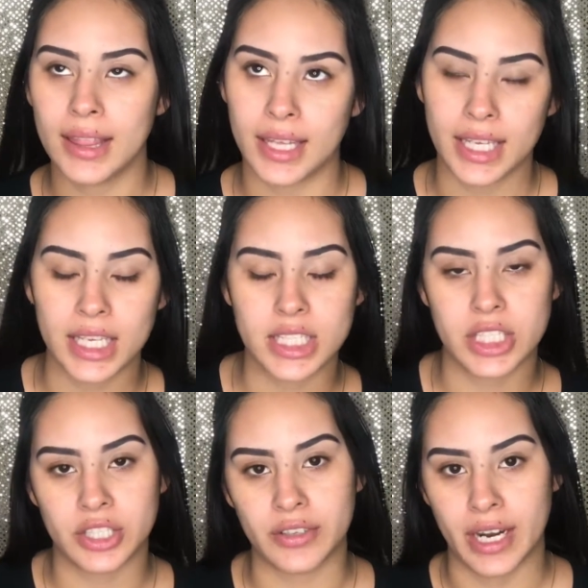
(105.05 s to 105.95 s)
like
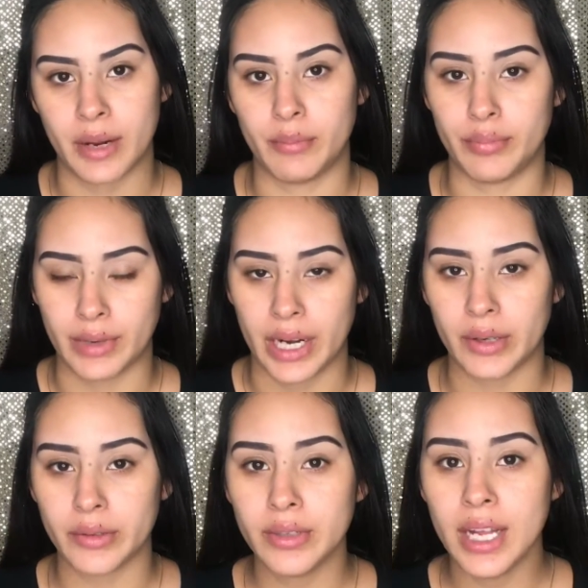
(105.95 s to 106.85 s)
Instagram
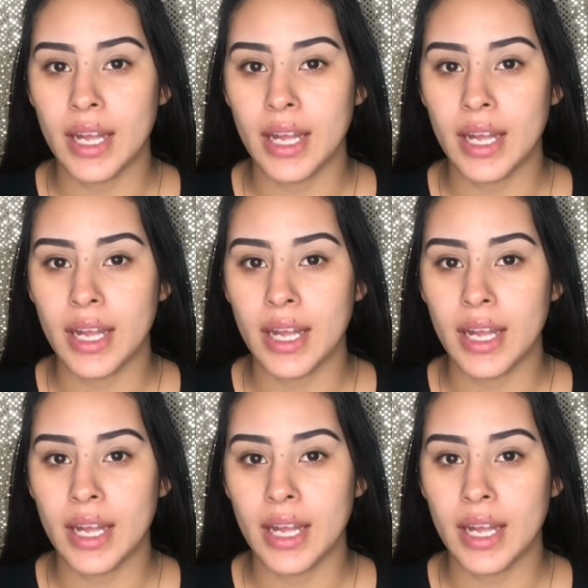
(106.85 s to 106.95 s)
brow,